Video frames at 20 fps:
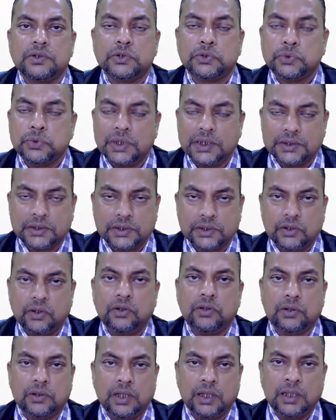stress,
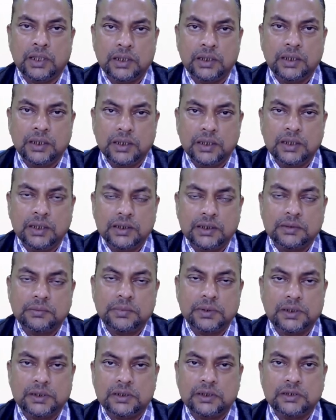or in a
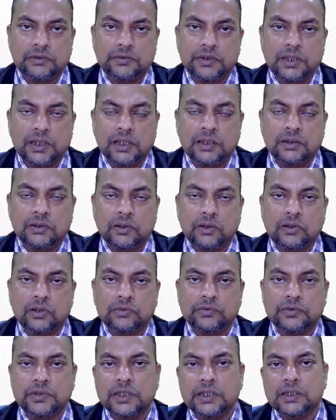simple sense, if I'll talk
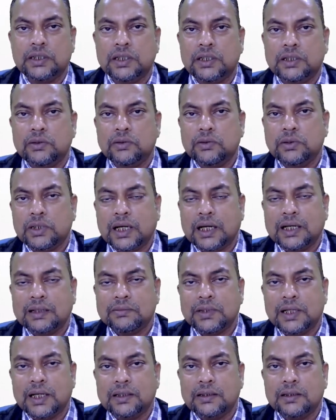of, they don't
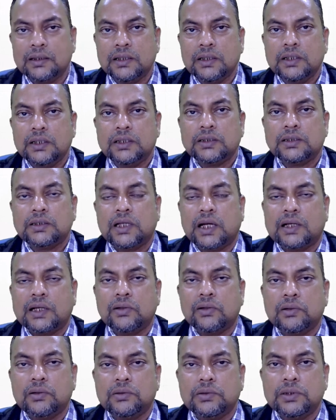have that
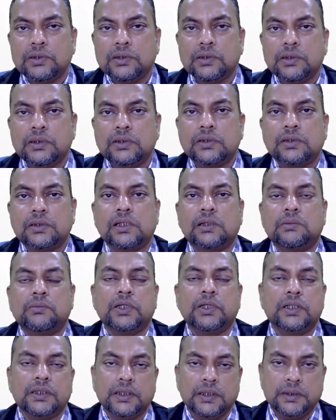psychological
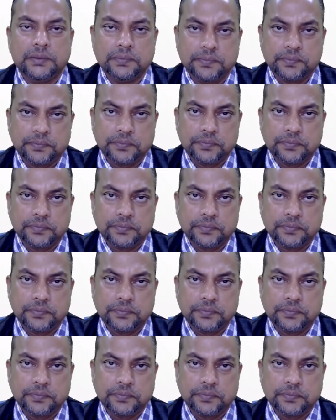stability.